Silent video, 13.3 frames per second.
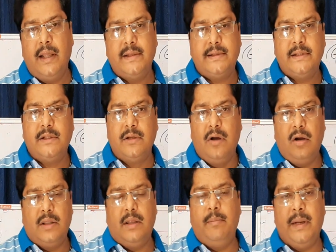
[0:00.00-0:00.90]
HCG,
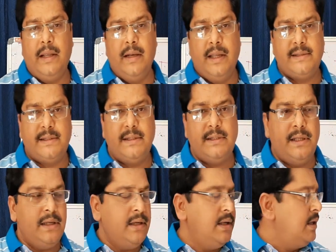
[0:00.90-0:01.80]
not the plain
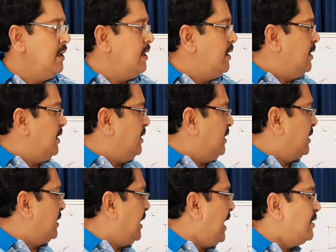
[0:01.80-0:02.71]
HCG? The
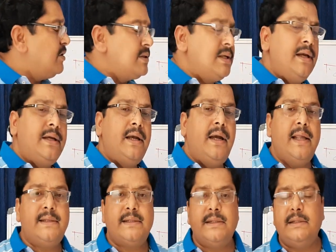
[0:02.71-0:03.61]
glycosylated
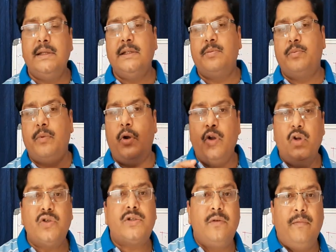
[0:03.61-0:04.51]
HCG is
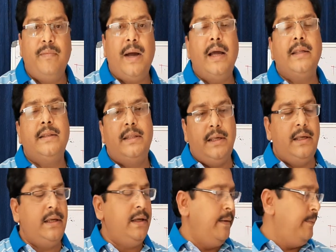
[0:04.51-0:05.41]
produced by
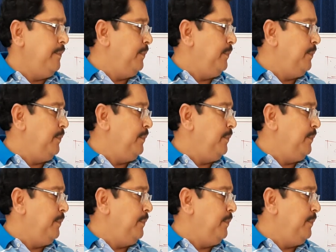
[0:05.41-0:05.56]
the